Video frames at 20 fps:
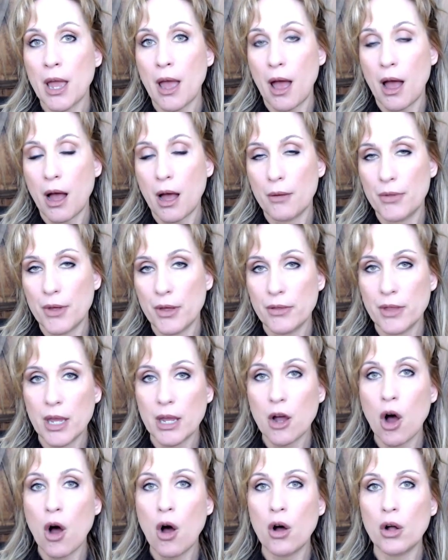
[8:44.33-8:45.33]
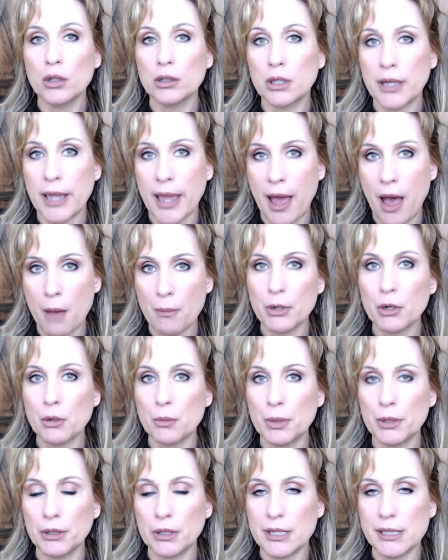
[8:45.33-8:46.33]
Then they called Capitol
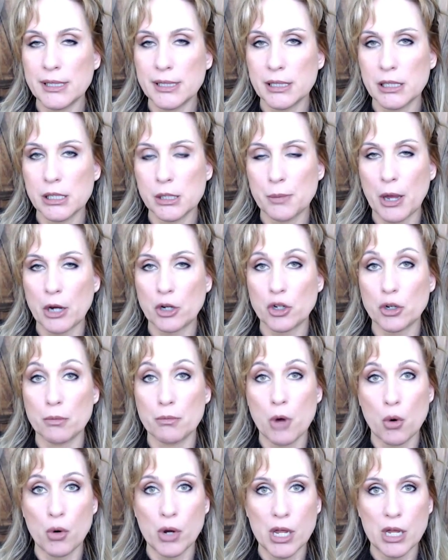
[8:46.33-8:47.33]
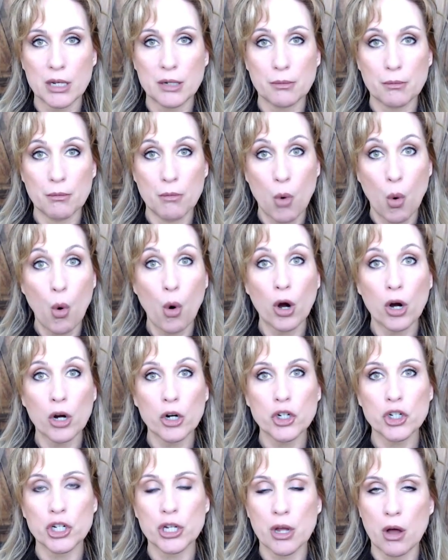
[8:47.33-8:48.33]
Police Inspector Monique
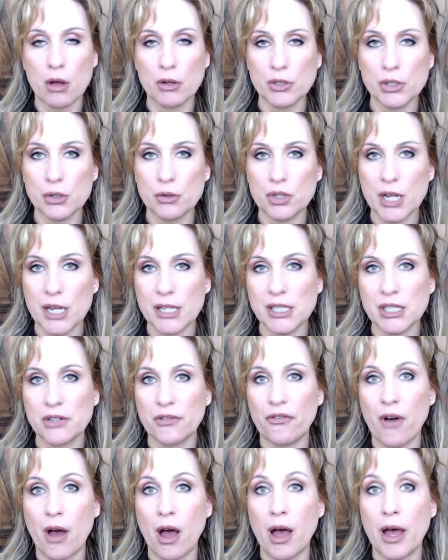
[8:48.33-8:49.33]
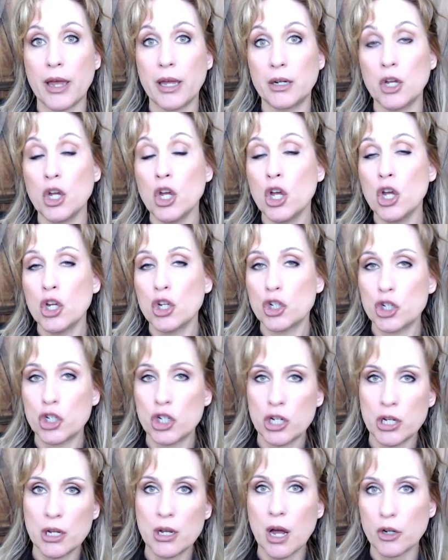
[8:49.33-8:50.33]
Moore. She also testified.
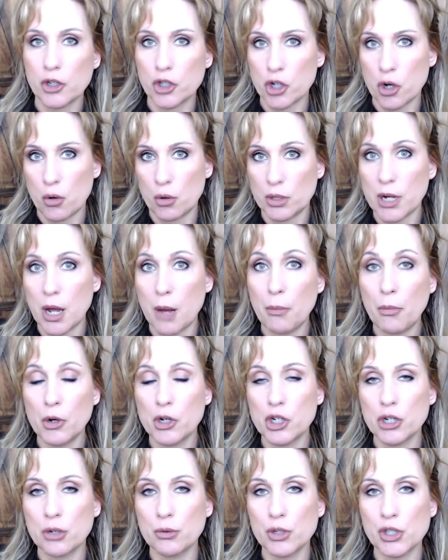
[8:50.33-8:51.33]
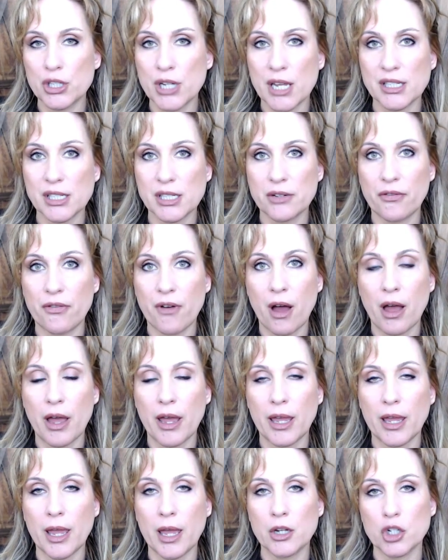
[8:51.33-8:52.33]
She got choked up when she was
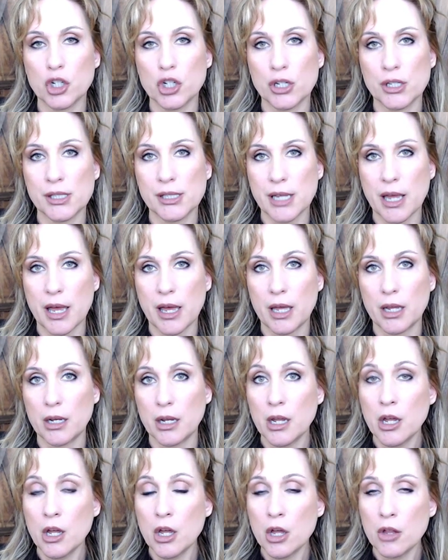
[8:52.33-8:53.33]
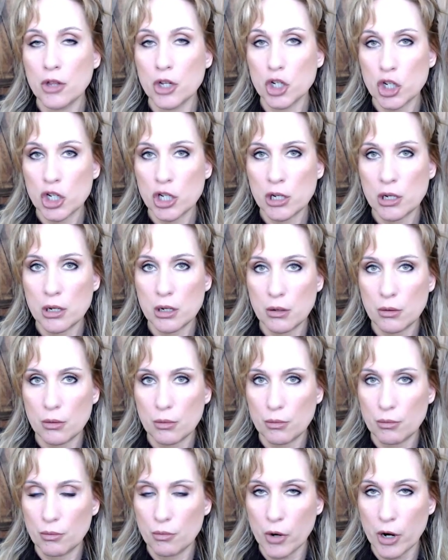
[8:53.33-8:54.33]
testifying, and she said that she
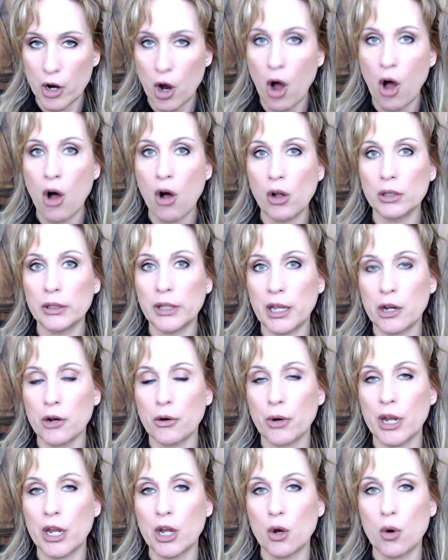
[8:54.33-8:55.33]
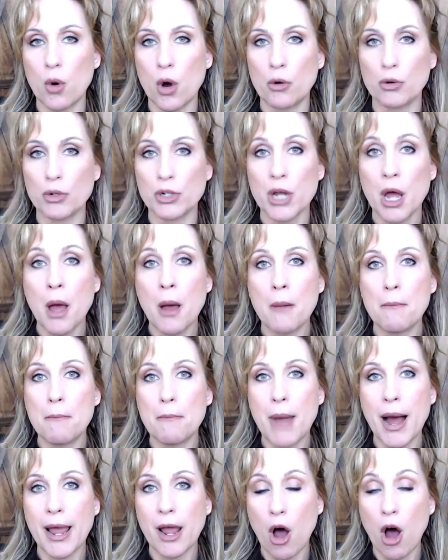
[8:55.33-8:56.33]
recalled hearing, quote,
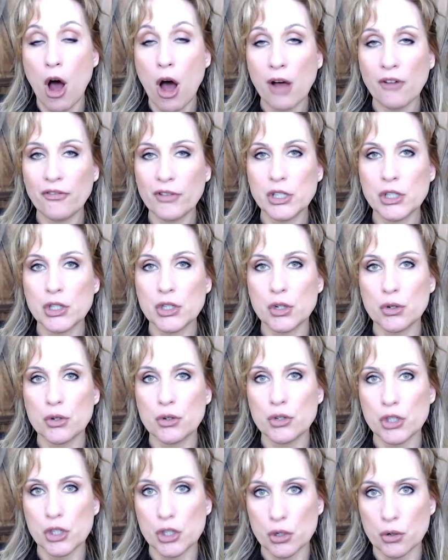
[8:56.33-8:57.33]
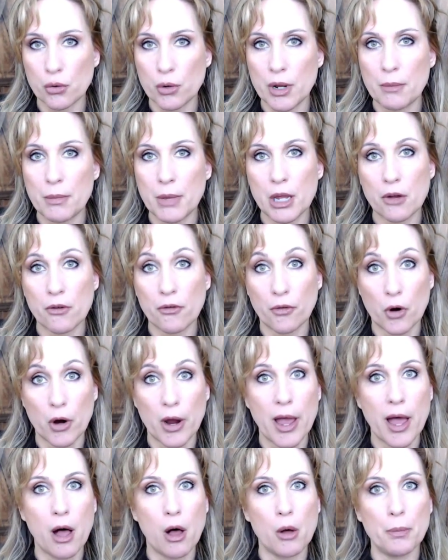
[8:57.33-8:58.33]
my officers screaming for
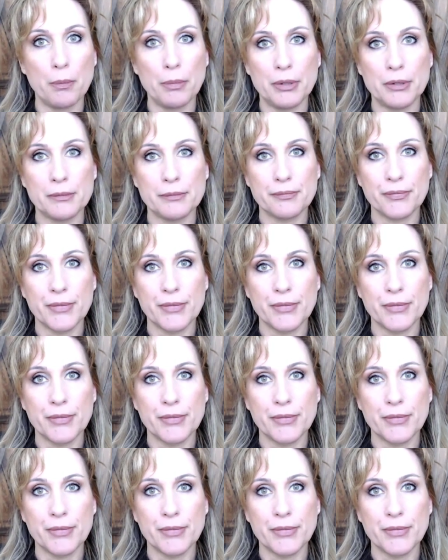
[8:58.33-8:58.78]
help.